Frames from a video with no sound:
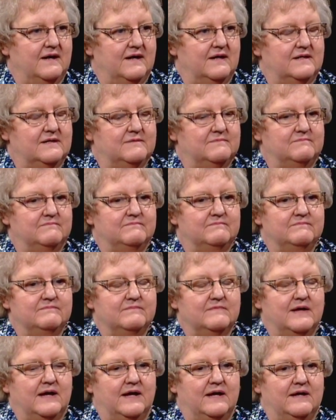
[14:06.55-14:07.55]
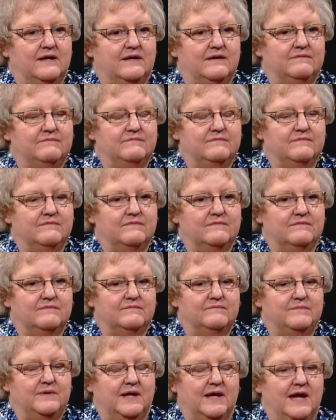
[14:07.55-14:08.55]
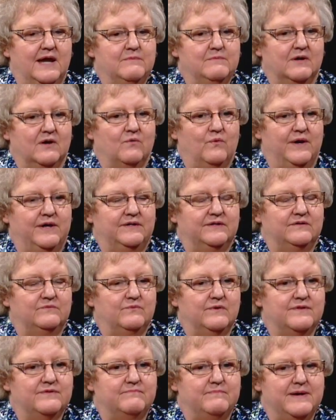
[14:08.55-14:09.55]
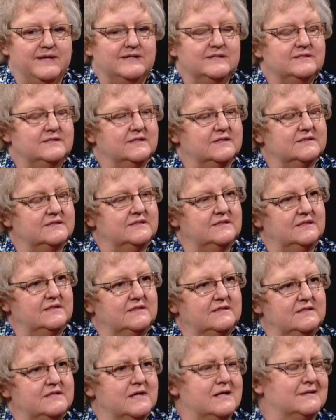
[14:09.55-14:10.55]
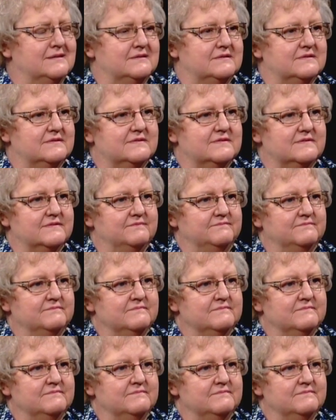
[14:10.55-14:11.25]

Um, I became acquainted with Benedictine nuns,